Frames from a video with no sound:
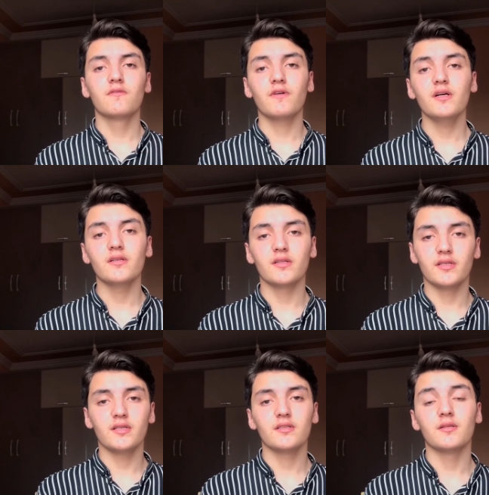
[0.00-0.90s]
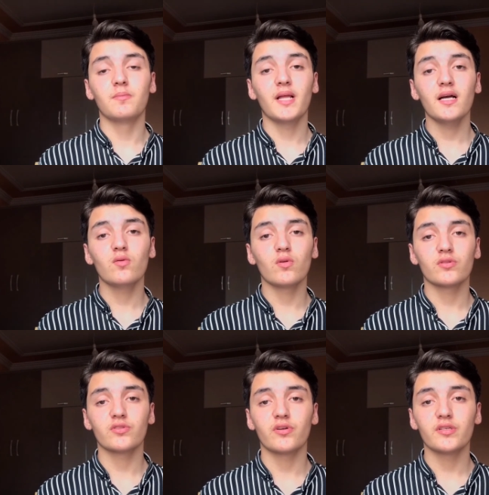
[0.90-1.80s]
Finally, the black
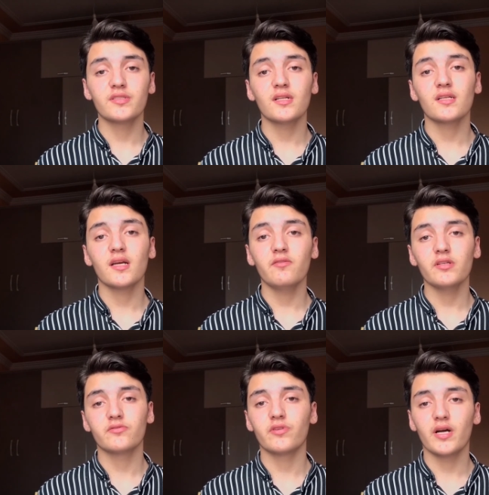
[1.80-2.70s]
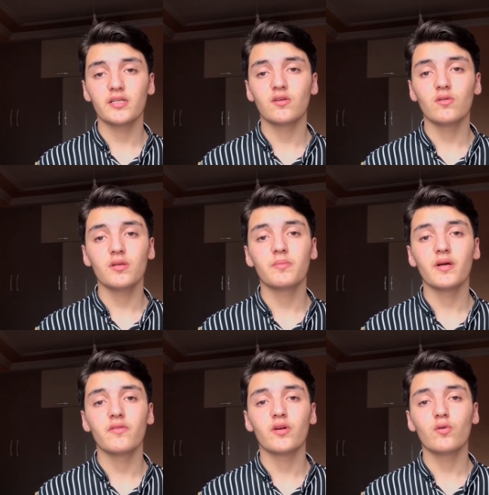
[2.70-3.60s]
holes are still characterized only
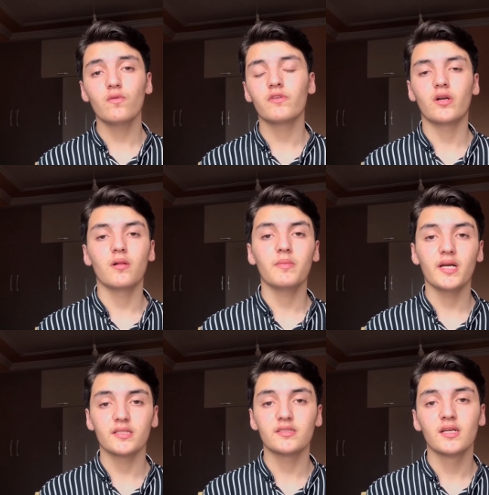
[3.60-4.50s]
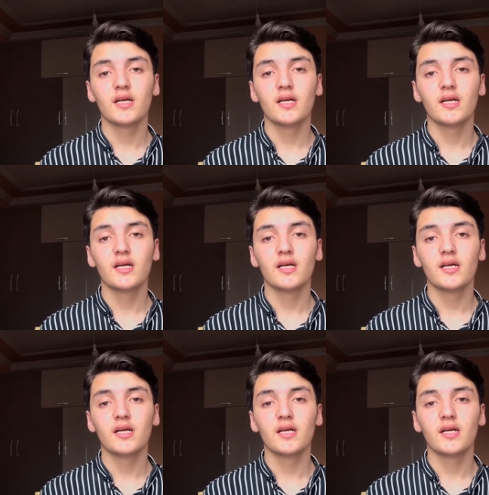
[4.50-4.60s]
by their overall mass,